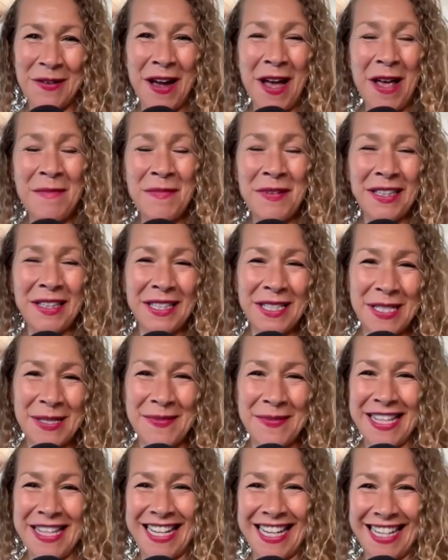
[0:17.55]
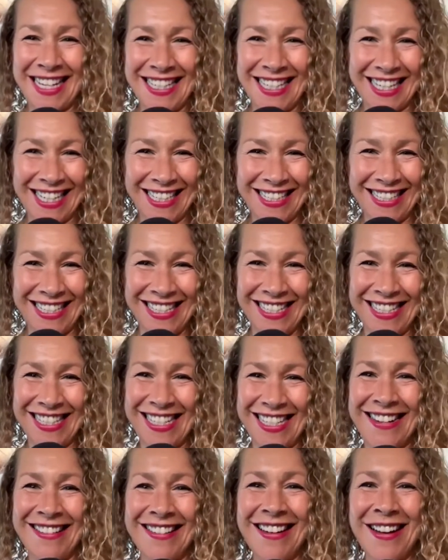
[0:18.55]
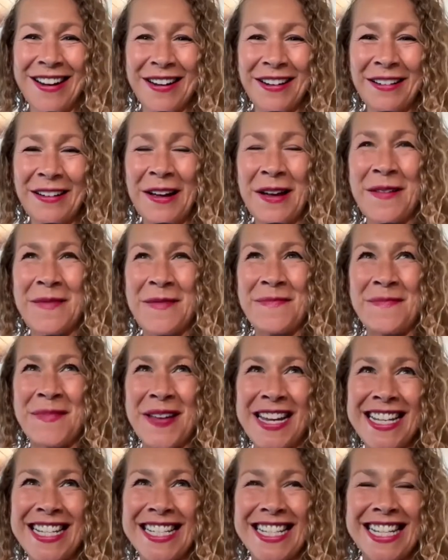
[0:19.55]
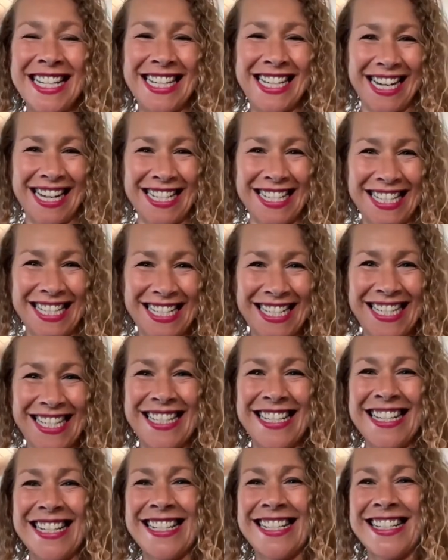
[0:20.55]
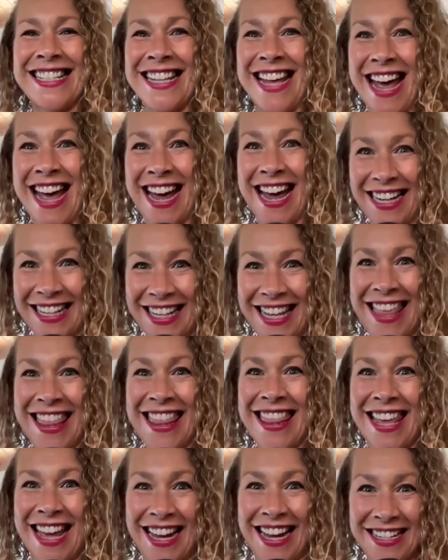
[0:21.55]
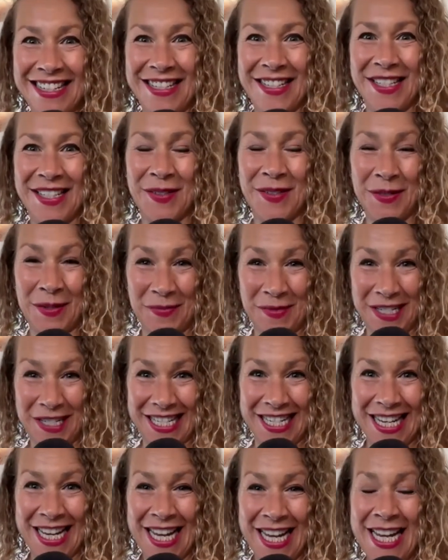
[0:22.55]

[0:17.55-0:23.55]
I'm Elizabeth Ann Atkins, and our amazing guest is exactly that description.